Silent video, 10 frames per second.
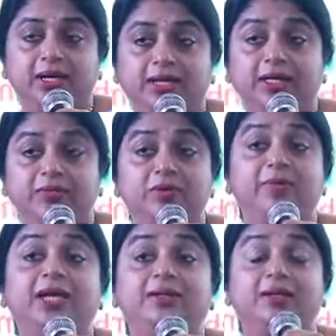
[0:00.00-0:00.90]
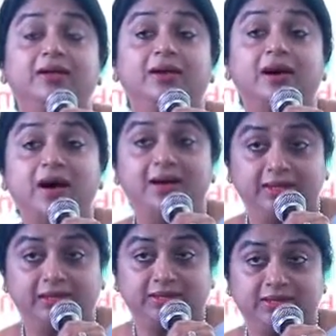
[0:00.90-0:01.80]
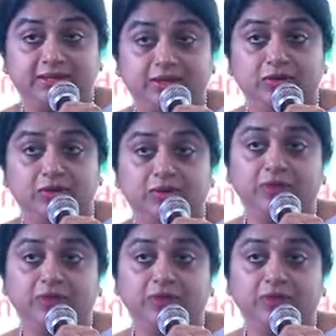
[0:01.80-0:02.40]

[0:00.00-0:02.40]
and then we maintain a cardex, you know,